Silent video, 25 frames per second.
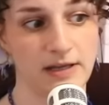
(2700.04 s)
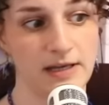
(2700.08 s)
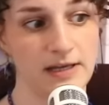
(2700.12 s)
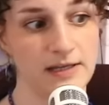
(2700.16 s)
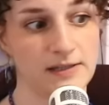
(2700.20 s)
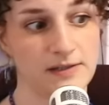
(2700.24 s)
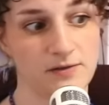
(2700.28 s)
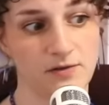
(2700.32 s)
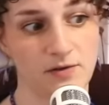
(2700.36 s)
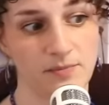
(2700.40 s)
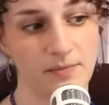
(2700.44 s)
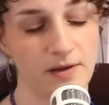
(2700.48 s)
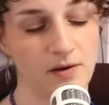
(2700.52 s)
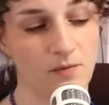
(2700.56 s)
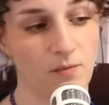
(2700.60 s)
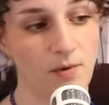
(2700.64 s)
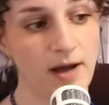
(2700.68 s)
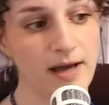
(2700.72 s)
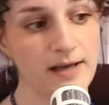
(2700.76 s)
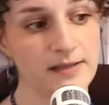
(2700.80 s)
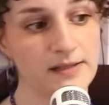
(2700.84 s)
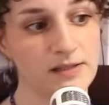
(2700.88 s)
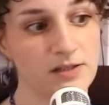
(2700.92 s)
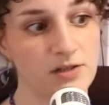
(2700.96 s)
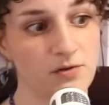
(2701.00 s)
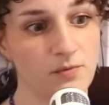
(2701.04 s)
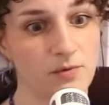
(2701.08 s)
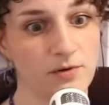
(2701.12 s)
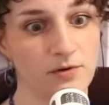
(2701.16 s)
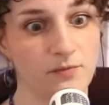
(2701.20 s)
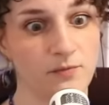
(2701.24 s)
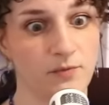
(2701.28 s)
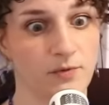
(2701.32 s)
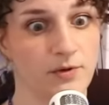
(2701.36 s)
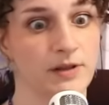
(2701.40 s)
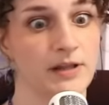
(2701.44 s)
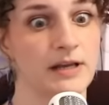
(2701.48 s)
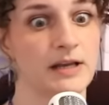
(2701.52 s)
the East or Midwest who were
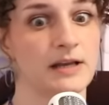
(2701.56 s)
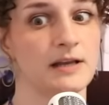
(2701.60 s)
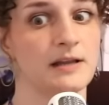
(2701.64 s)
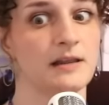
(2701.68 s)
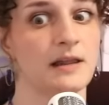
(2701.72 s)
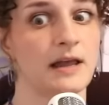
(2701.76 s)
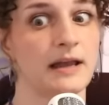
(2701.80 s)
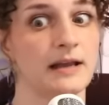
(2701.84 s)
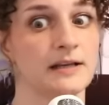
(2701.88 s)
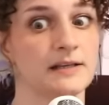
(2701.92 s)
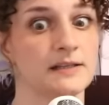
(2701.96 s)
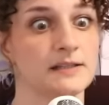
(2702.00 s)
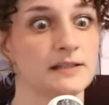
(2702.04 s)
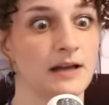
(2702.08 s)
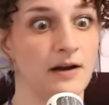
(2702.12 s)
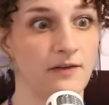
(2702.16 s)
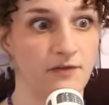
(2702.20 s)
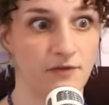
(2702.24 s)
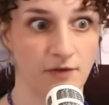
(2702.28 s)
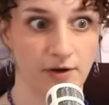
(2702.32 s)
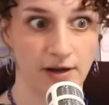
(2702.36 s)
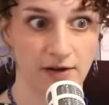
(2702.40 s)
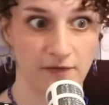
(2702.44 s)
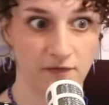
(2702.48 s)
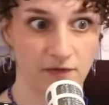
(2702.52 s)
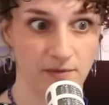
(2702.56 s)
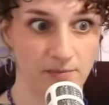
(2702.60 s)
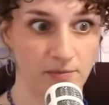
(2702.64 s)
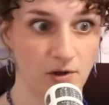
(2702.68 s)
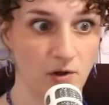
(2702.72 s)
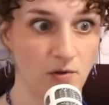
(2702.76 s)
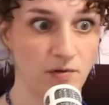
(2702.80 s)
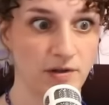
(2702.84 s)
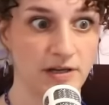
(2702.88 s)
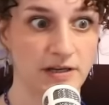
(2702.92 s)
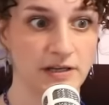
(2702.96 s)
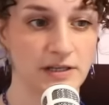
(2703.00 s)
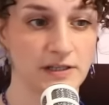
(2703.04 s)
really like suffering from
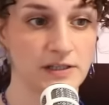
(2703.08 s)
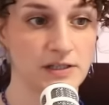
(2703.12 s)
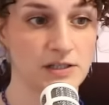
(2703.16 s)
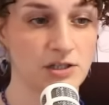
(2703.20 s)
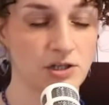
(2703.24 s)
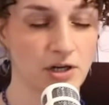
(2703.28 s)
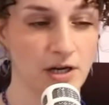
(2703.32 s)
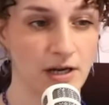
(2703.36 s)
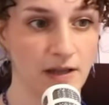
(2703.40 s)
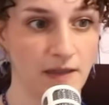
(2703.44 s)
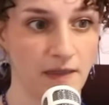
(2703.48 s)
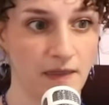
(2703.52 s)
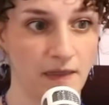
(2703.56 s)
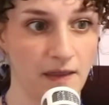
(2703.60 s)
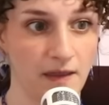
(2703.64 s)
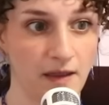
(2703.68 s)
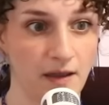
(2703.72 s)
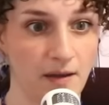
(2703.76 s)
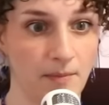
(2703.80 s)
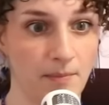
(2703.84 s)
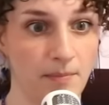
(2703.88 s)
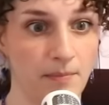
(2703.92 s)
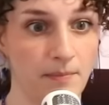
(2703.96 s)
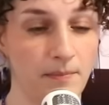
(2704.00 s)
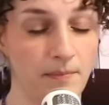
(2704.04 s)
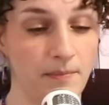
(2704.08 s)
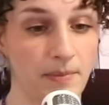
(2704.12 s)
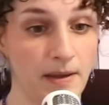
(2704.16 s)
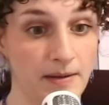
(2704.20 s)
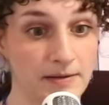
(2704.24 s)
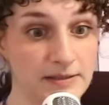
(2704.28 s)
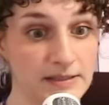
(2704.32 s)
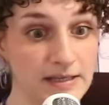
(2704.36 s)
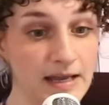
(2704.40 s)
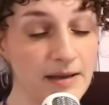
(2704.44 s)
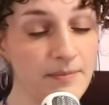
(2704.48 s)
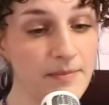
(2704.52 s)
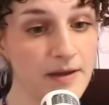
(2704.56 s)
loneliness during the
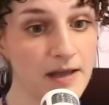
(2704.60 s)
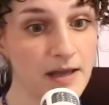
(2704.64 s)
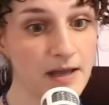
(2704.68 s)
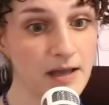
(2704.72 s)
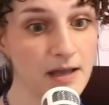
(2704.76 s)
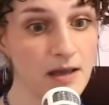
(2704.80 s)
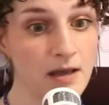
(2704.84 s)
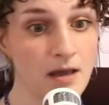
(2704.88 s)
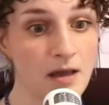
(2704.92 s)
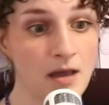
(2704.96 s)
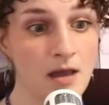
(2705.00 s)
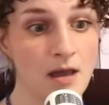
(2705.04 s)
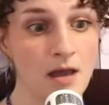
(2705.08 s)
pandemic